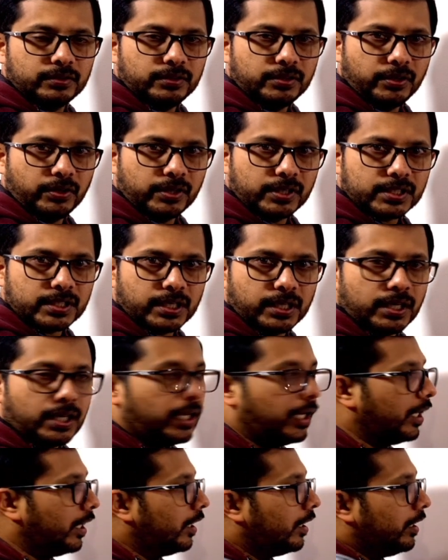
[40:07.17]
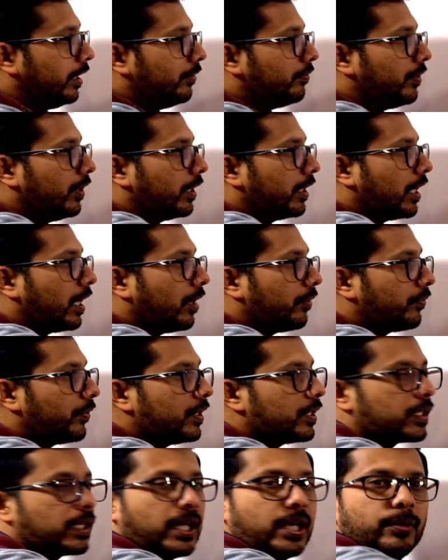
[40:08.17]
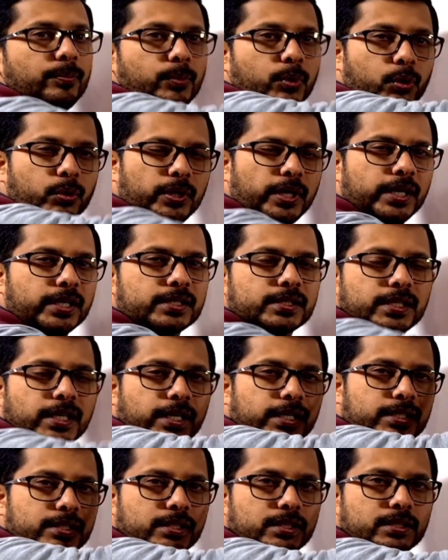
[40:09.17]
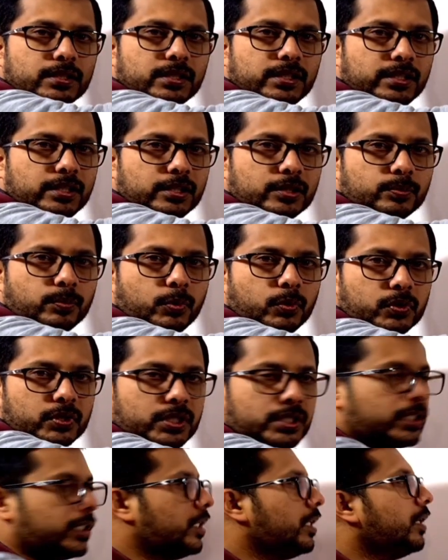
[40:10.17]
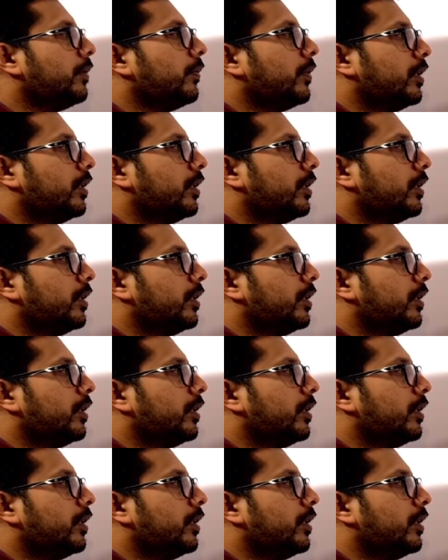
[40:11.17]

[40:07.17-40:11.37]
Do you understand? If the graph is above x-axis, it is positive.